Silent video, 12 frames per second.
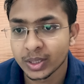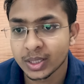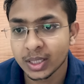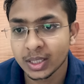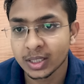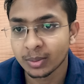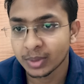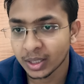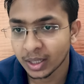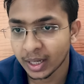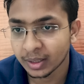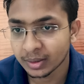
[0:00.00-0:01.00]
see something
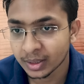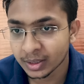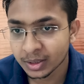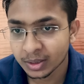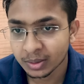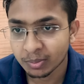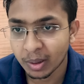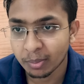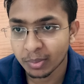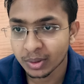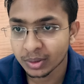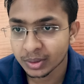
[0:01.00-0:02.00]
like this,
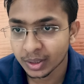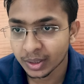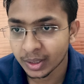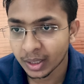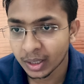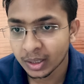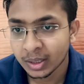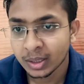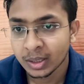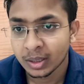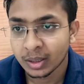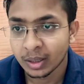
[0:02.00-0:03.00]
members area,
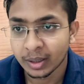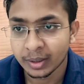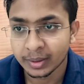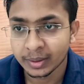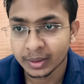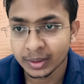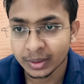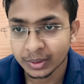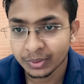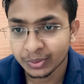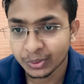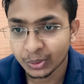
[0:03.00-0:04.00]
and
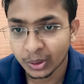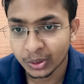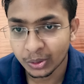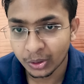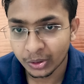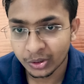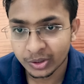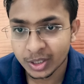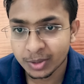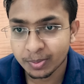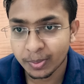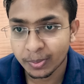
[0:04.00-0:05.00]
if you are not on
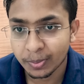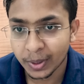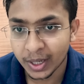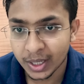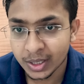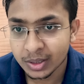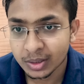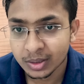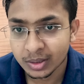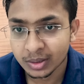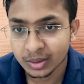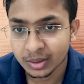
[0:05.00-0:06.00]
this page,
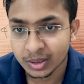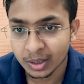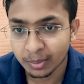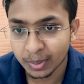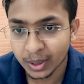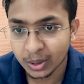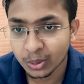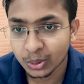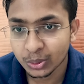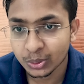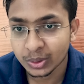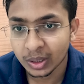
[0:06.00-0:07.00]
simply
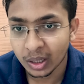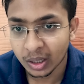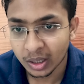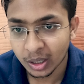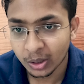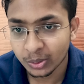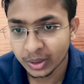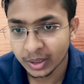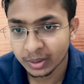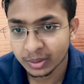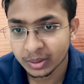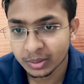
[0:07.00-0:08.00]
go to the account
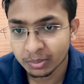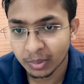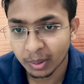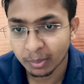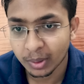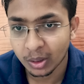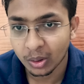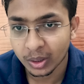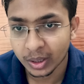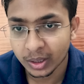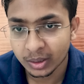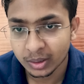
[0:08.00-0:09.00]
and member
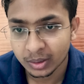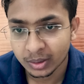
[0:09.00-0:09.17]
login.